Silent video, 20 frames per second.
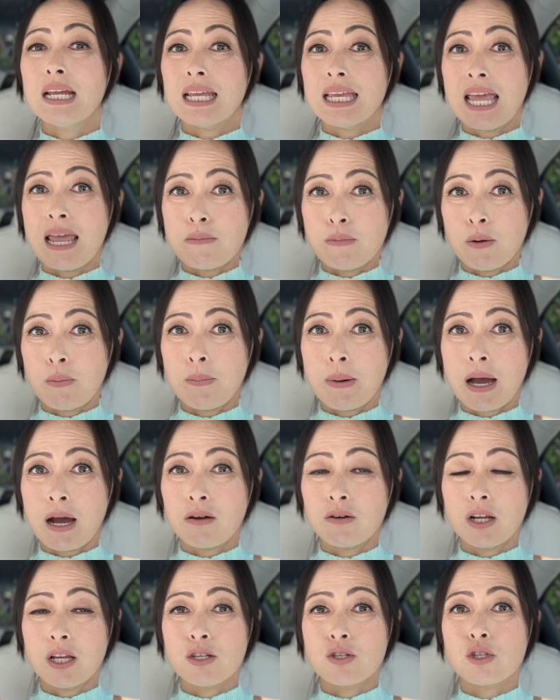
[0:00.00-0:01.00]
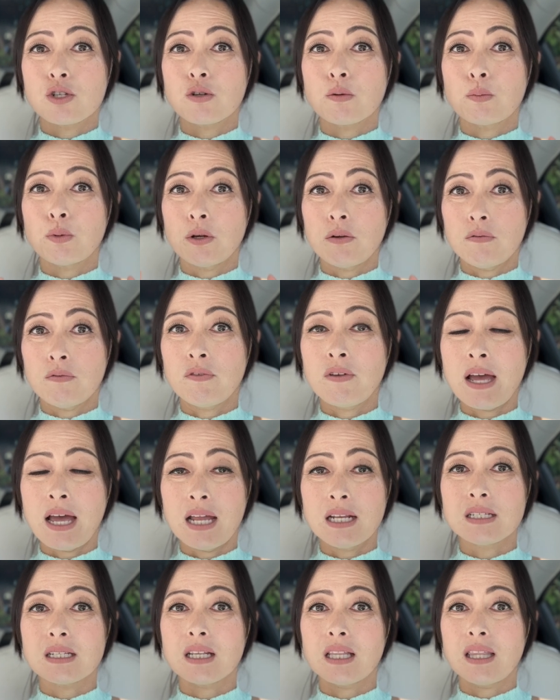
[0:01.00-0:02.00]
came about is to
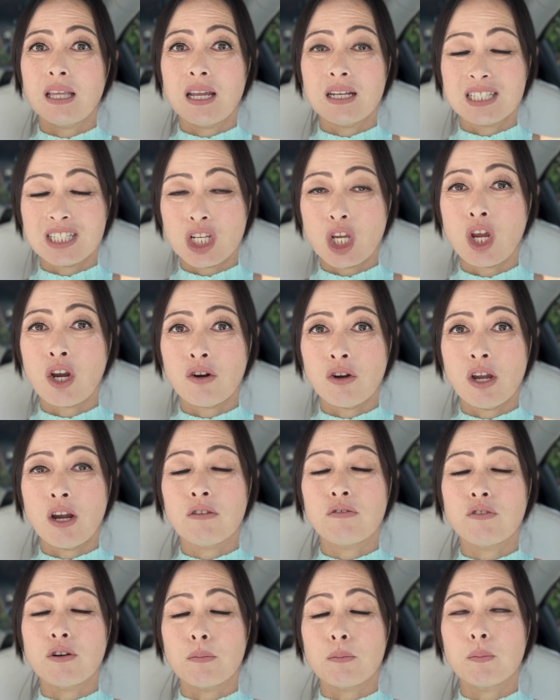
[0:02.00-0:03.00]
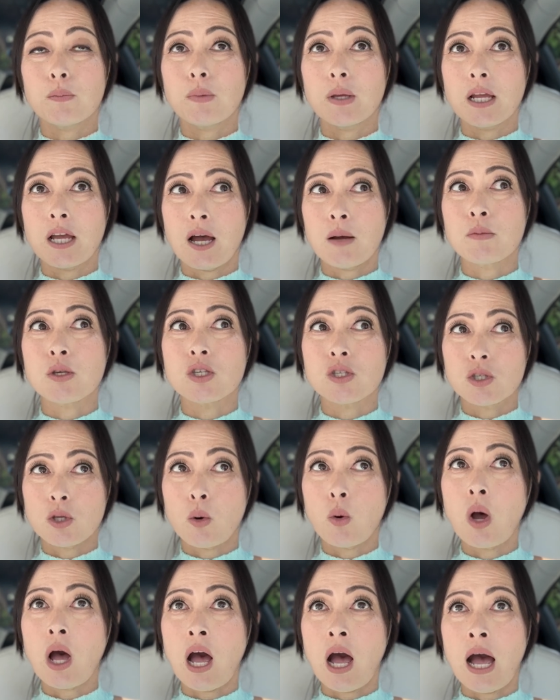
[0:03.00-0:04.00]
prevent the interior from becoming
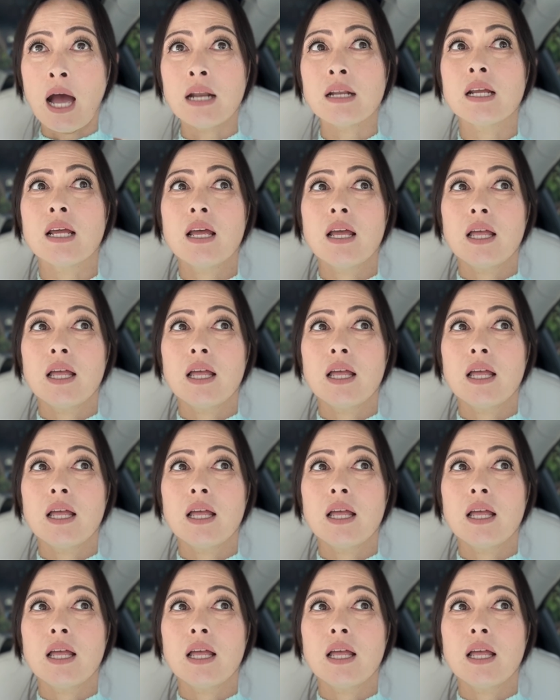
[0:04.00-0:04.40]
so hot